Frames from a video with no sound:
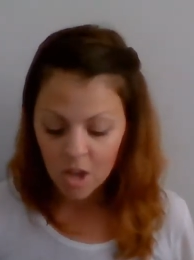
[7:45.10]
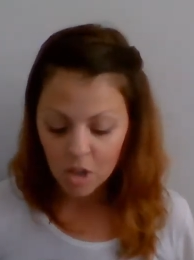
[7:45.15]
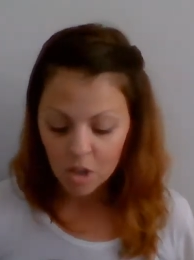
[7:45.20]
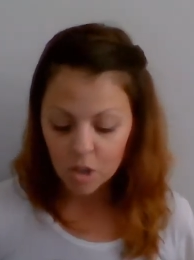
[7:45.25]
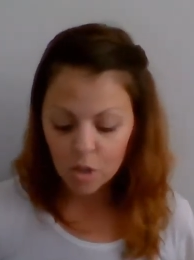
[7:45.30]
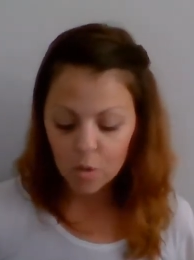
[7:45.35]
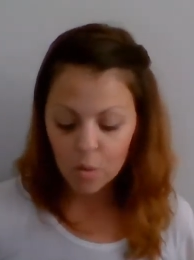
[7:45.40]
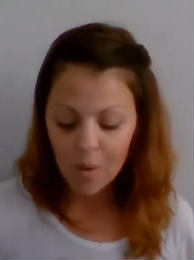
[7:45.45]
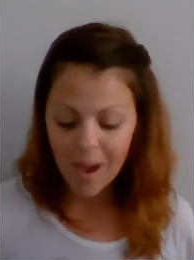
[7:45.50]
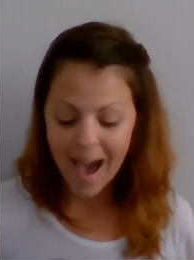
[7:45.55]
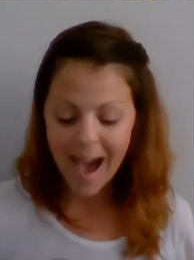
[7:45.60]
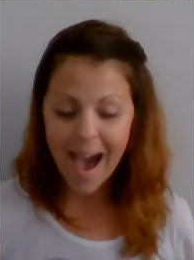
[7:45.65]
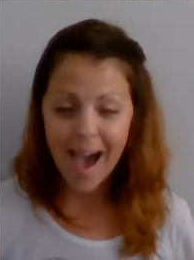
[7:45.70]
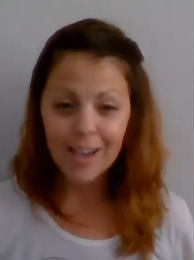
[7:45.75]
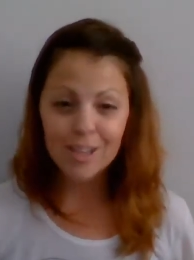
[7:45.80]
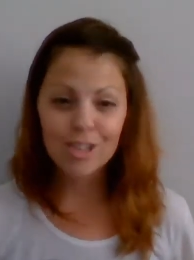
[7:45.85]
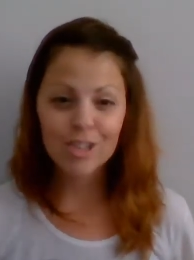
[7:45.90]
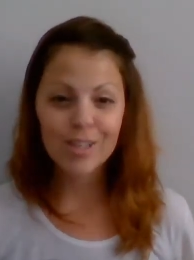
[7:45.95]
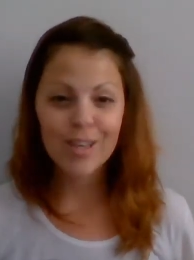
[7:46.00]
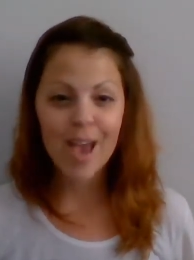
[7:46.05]
you
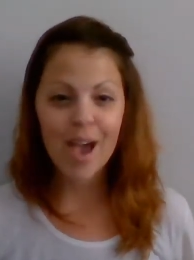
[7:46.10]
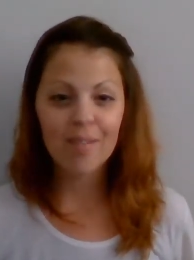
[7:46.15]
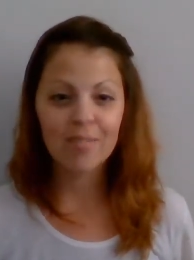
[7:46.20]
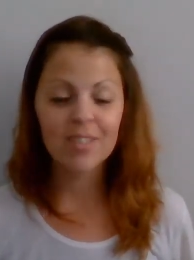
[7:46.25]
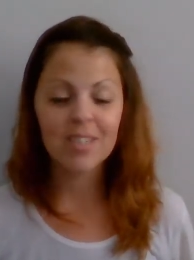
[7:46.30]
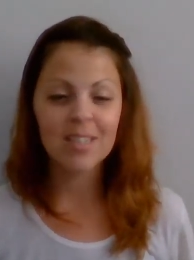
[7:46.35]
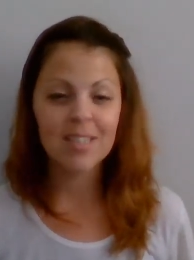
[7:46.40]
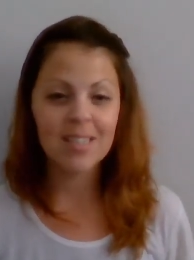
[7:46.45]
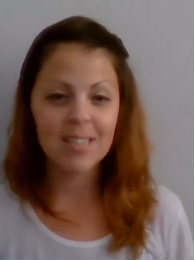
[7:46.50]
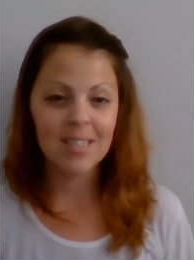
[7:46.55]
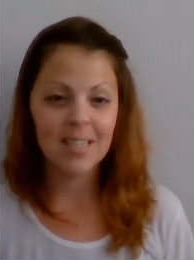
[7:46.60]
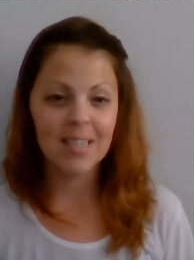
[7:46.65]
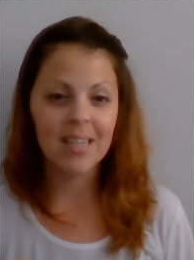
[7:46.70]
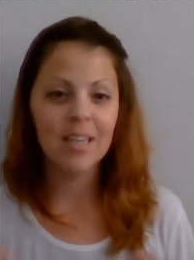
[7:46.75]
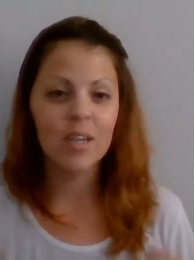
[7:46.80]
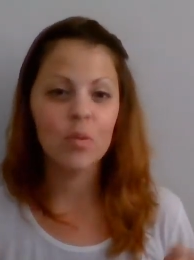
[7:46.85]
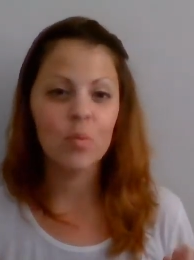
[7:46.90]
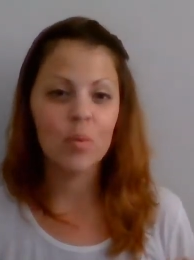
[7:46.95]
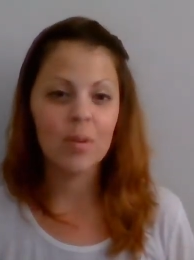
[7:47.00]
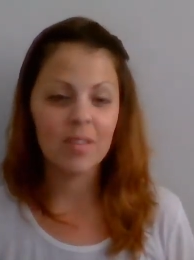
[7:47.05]
actually have to see
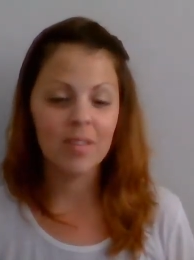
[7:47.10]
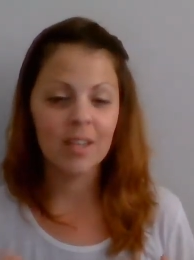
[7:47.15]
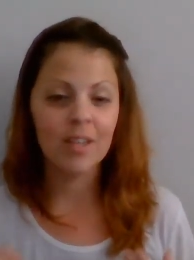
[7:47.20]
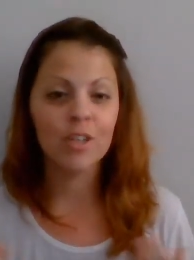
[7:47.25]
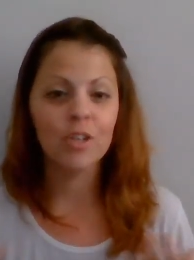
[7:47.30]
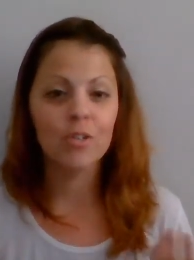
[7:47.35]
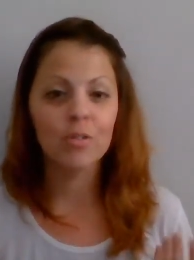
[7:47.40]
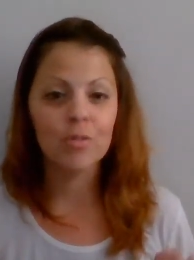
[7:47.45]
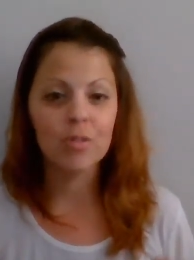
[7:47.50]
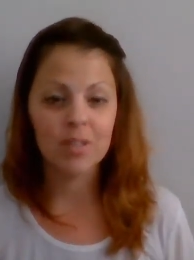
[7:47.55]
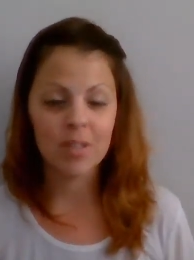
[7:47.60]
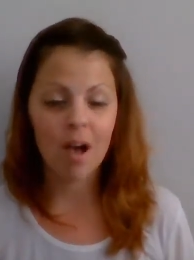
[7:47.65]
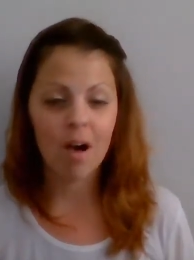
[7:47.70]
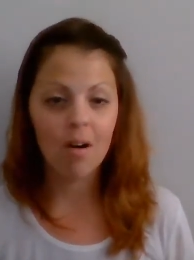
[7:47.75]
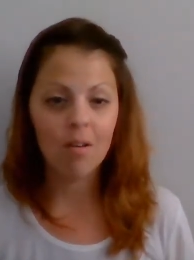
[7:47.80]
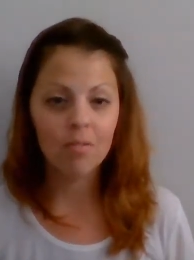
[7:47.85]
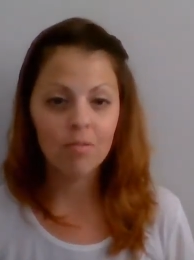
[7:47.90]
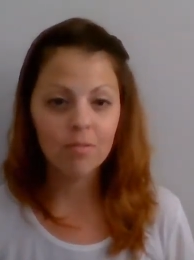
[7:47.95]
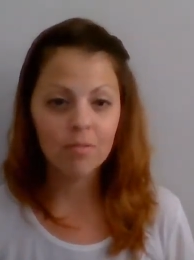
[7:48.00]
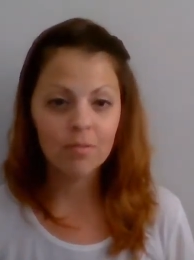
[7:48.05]
it within yourself.